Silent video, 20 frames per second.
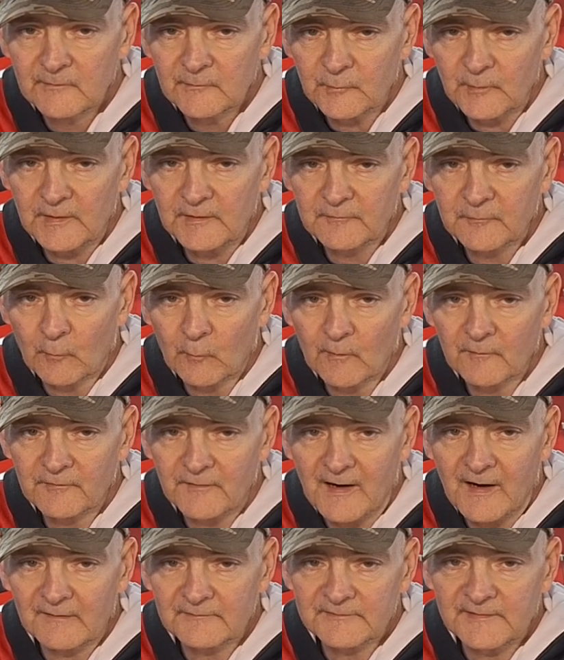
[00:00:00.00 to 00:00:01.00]
3, 4,
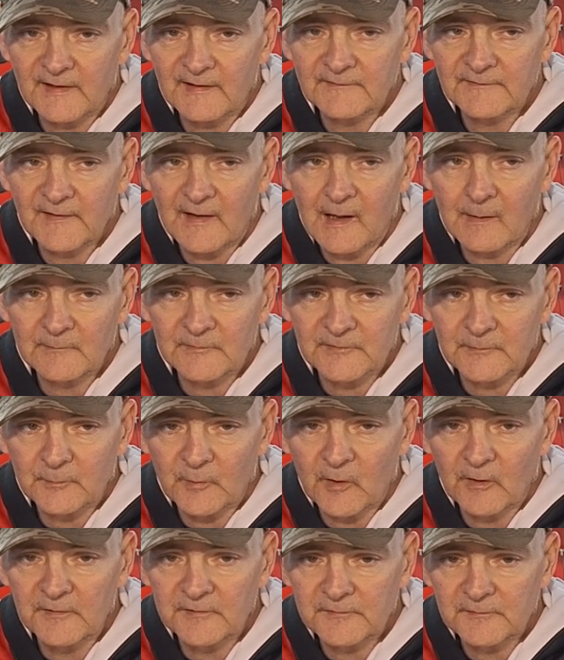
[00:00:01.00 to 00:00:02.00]
5, 10 times the
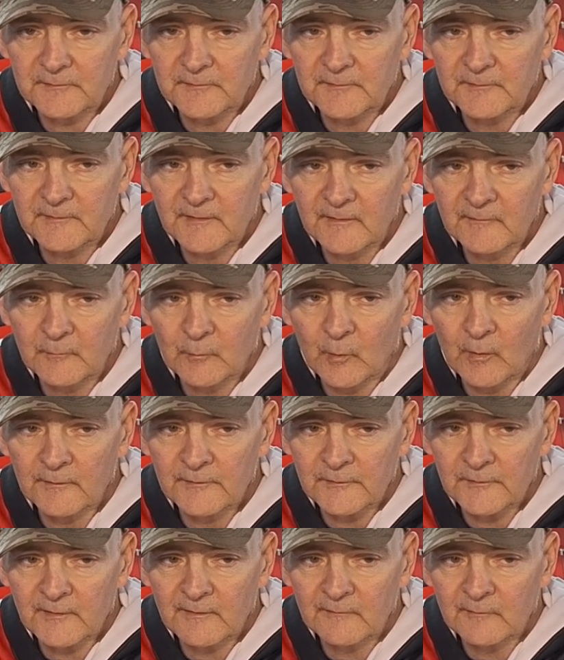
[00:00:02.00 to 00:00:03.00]
price it
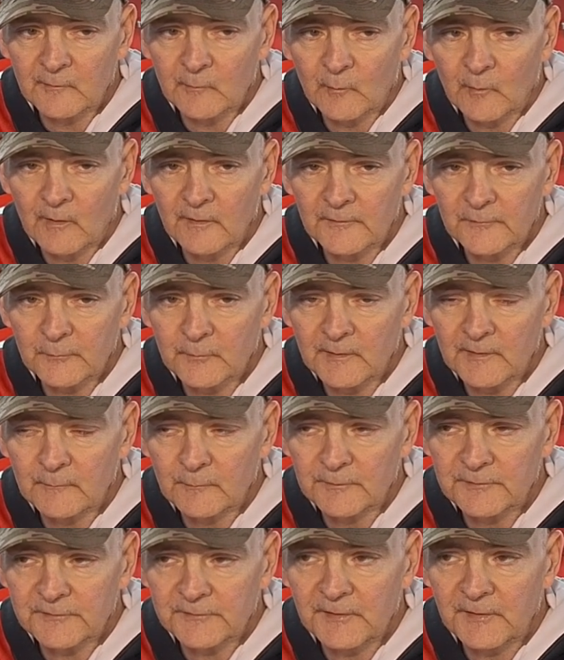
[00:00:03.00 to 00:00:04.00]
was when it
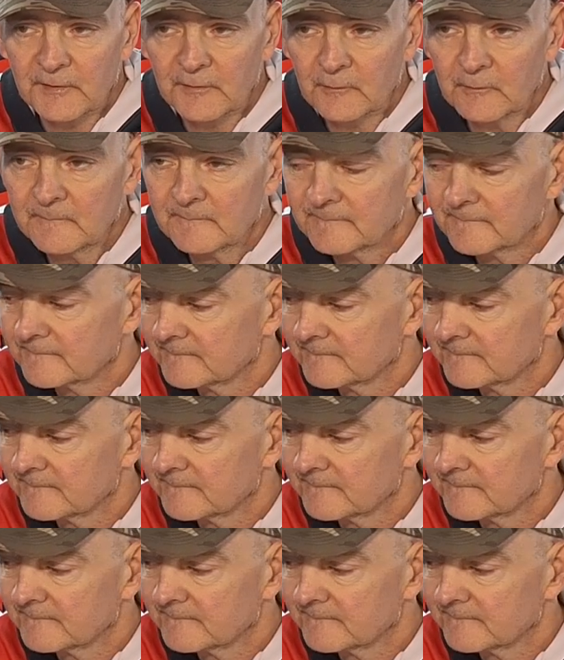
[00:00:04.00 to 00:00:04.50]
was new,